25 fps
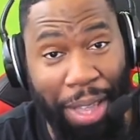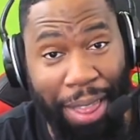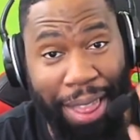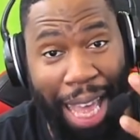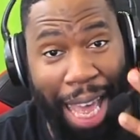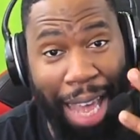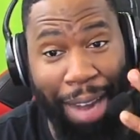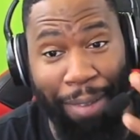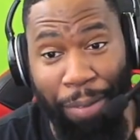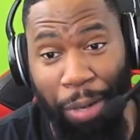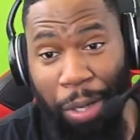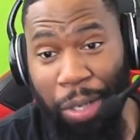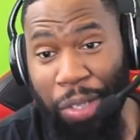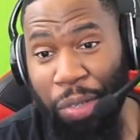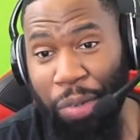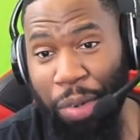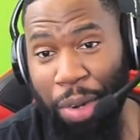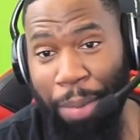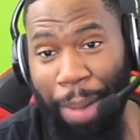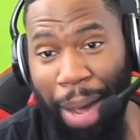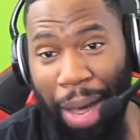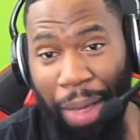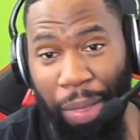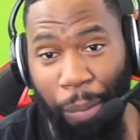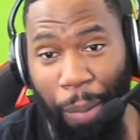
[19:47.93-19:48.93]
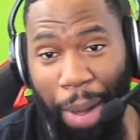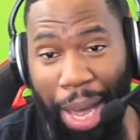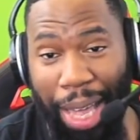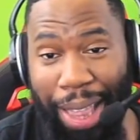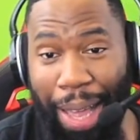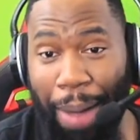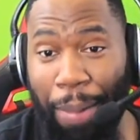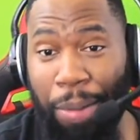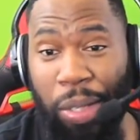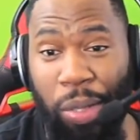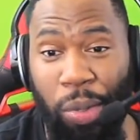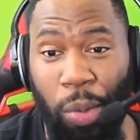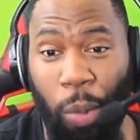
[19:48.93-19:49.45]
anniversary, by the way. That
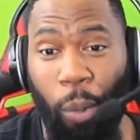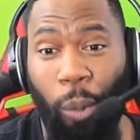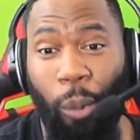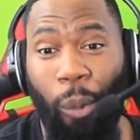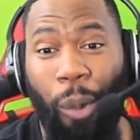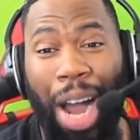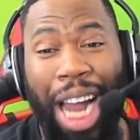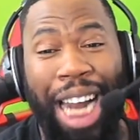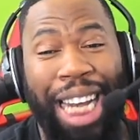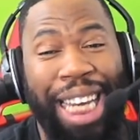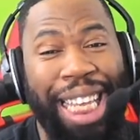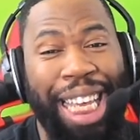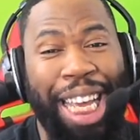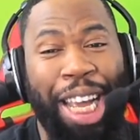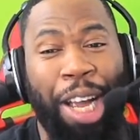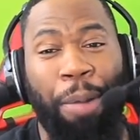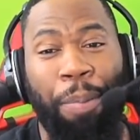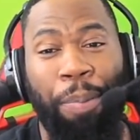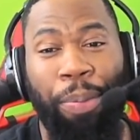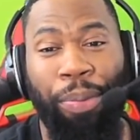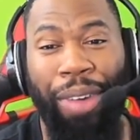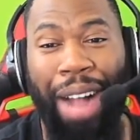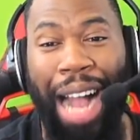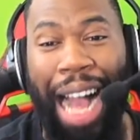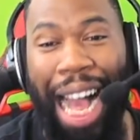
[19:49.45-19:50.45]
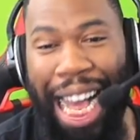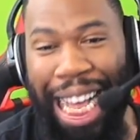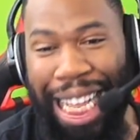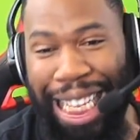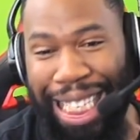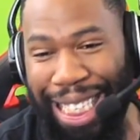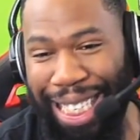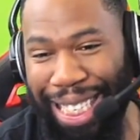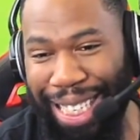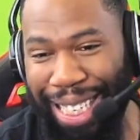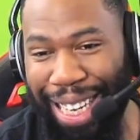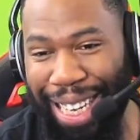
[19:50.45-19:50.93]
was the one-year prize.